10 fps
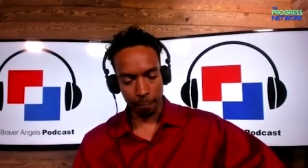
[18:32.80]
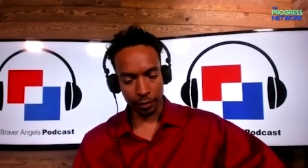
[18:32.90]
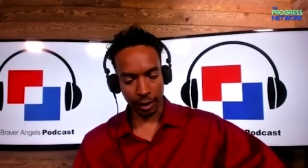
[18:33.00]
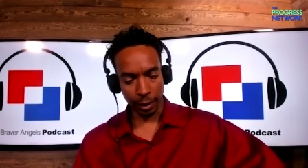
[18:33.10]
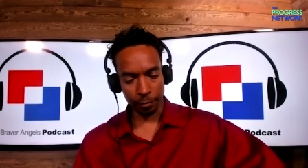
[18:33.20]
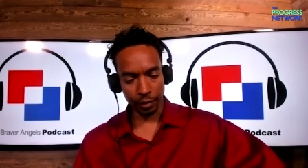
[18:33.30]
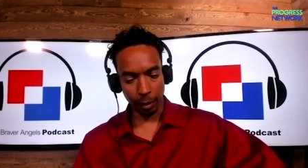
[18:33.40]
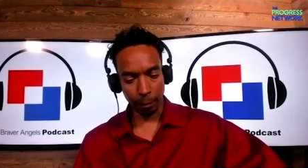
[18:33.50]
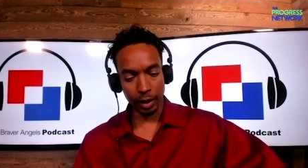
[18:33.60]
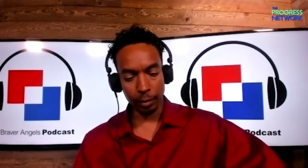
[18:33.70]
Now,
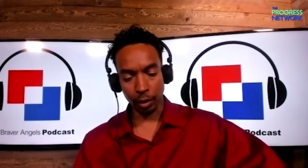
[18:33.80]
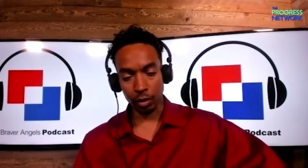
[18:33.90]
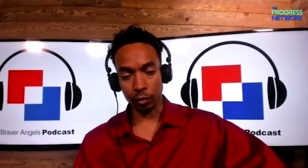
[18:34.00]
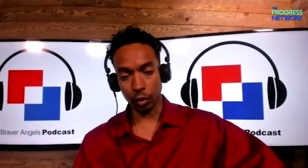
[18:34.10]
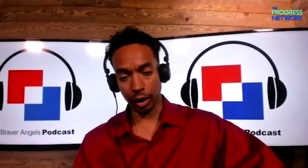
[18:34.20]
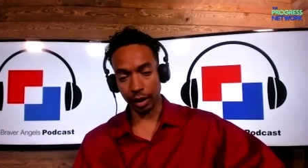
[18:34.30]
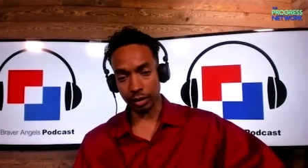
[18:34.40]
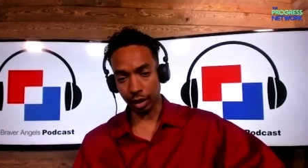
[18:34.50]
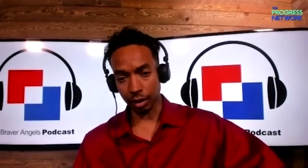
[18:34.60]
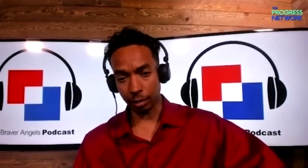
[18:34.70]
a big part of what I
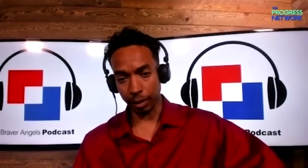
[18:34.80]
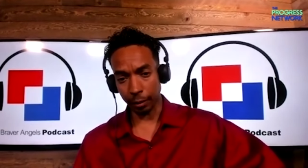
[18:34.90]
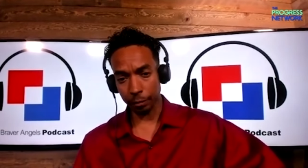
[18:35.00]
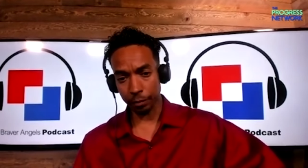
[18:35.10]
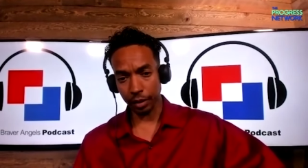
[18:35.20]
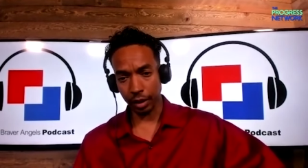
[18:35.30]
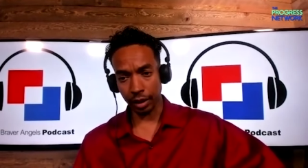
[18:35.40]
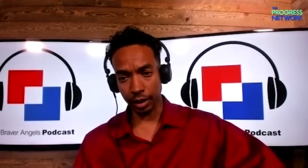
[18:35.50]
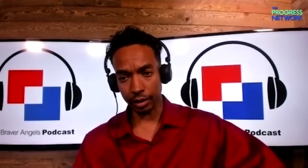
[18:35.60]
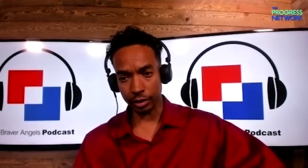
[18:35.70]
talk about
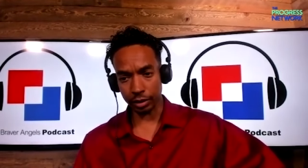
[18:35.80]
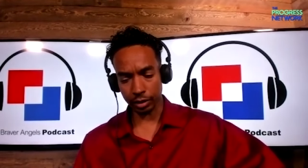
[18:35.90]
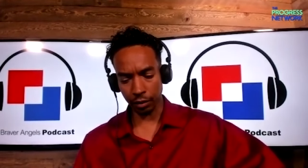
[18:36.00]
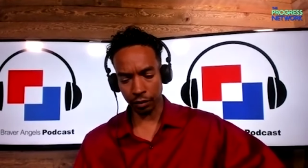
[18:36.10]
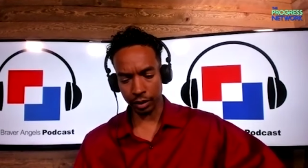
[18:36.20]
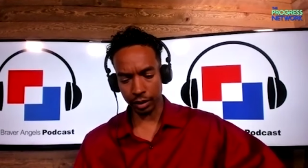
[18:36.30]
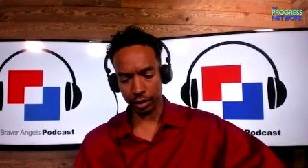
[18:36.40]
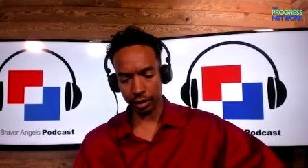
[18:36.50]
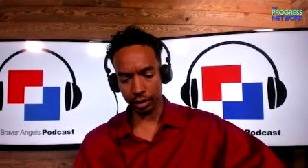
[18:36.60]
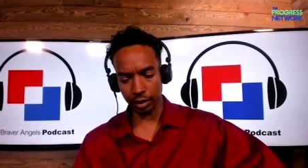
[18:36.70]
is
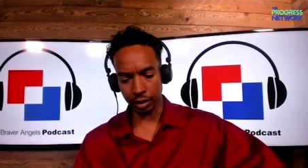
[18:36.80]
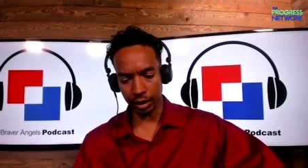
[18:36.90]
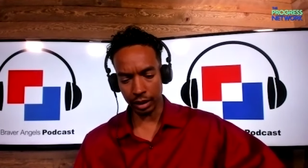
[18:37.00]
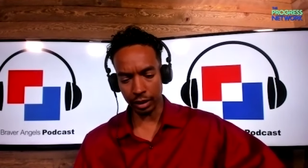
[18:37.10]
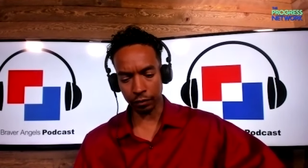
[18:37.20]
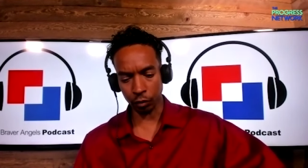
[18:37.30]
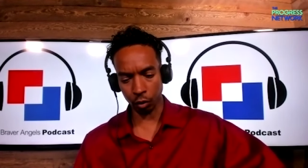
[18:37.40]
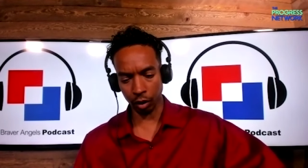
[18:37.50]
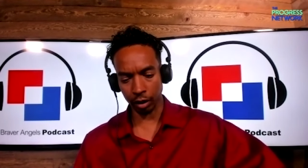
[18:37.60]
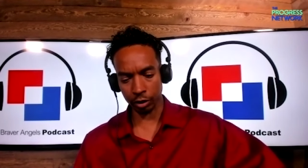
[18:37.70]
the need
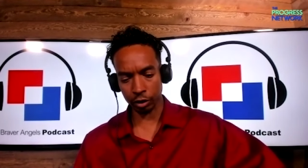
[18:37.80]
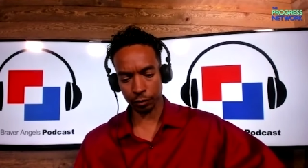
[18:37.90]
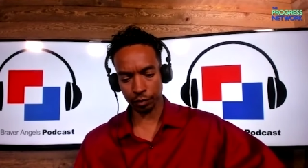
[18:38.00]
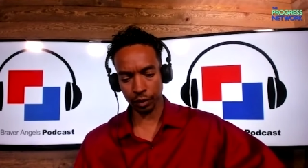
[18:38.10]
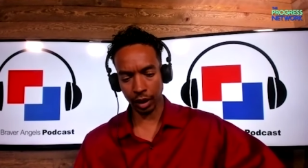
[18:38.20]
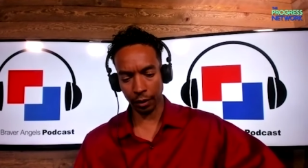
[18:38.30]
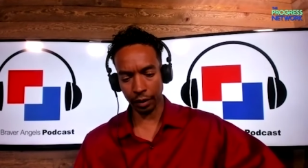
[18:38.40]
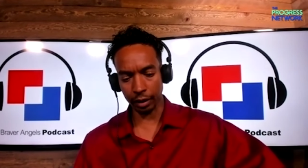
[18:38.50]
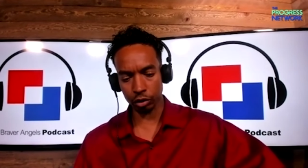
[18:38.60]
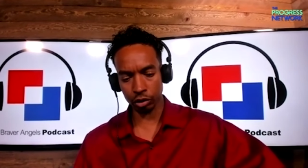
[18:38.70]
for us, I
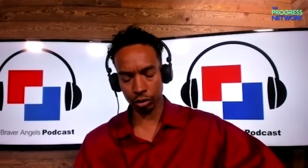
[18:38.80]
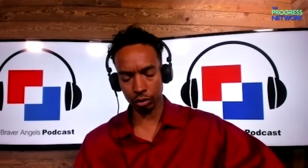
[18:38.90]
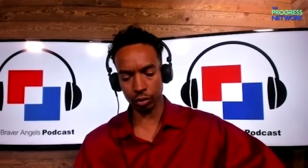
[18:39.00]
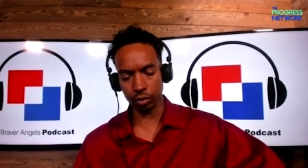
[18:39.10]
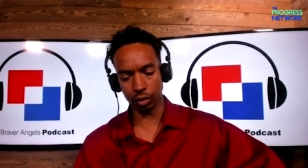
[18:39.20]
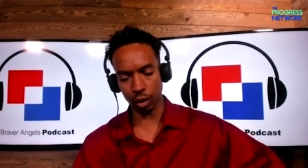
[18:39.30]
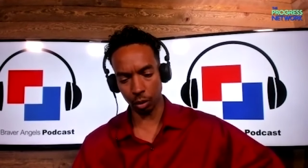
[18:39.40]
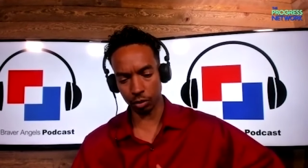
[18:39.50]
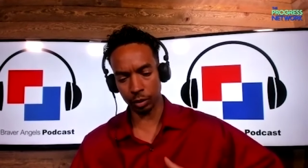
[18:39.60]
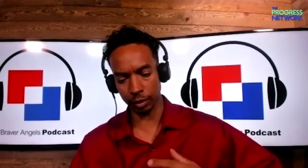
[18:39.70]
think, to
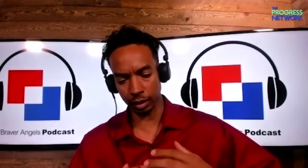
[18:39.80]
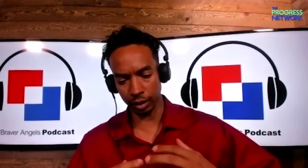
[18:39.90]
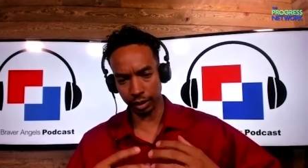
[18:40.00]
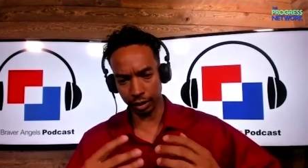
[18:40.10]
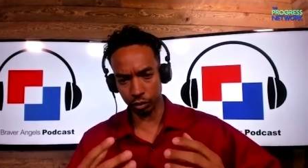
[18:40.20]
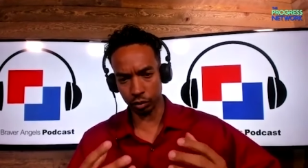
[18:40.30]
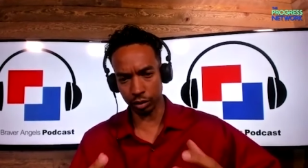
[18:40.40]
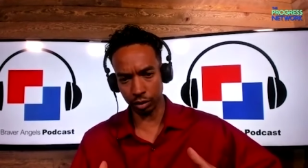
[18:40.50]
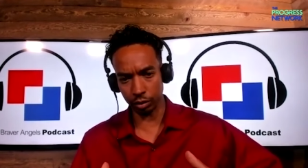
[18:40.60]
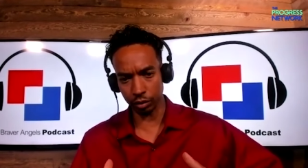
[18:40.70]
ultimately
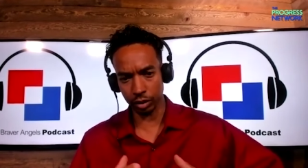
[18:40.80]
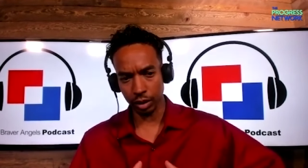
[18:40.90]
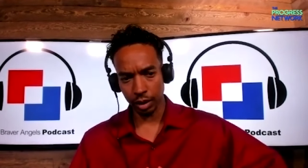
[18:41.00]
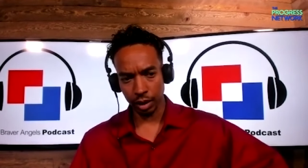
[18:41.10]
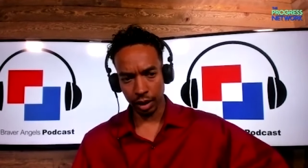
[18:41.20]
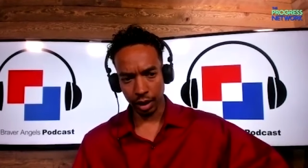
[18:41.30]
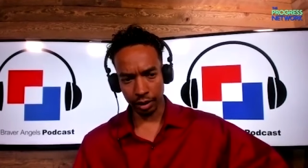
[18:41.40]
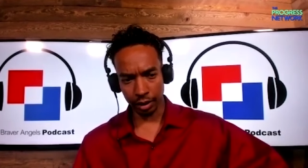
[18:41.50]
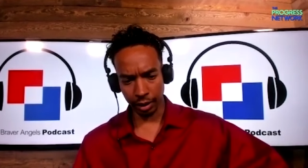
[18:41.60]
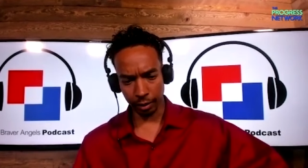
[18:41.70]
introduce a
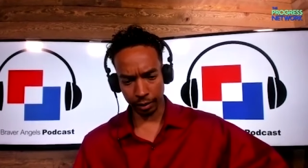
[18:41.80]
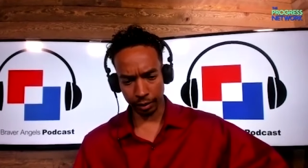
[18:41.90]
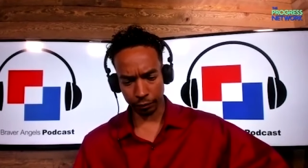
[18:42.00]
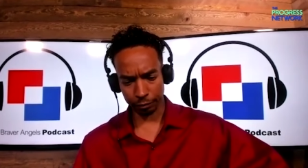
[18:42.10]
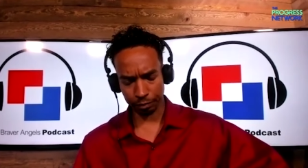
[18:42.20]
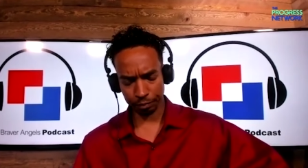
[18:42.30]
narrative